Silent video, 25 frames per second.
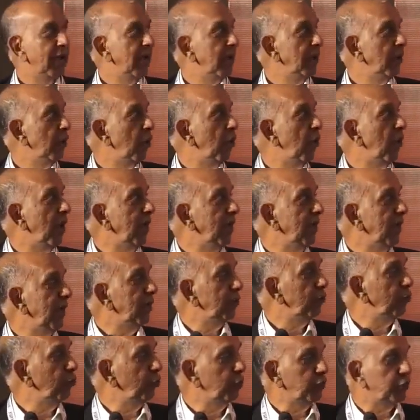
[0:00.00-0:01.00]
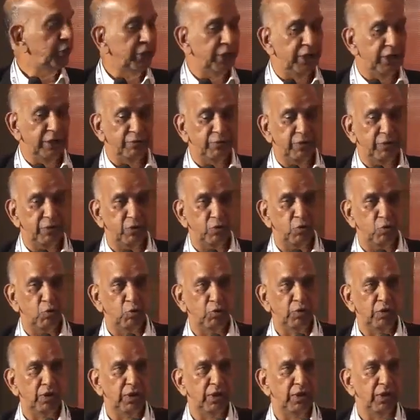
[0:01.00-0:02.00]
Now, I'd like to share with you
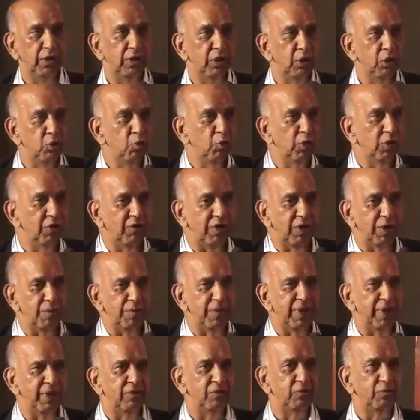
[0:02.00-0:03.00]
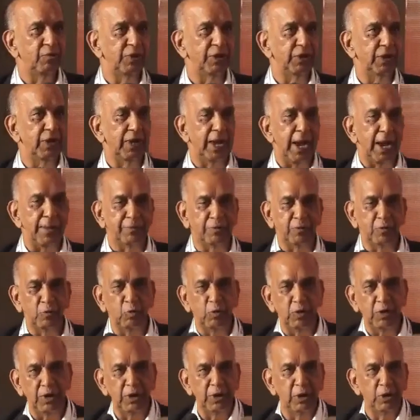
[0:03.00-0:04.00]
the new developments which are
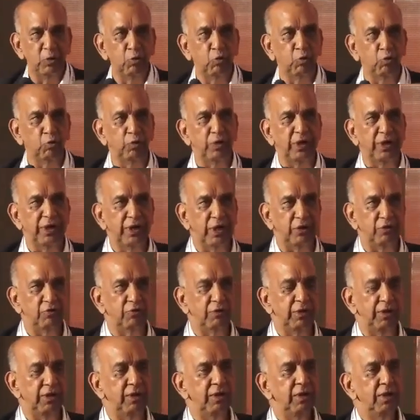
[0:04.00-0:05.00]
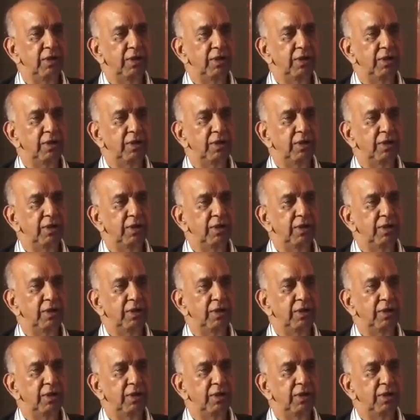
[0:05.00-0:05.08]
absolutely new to the industry.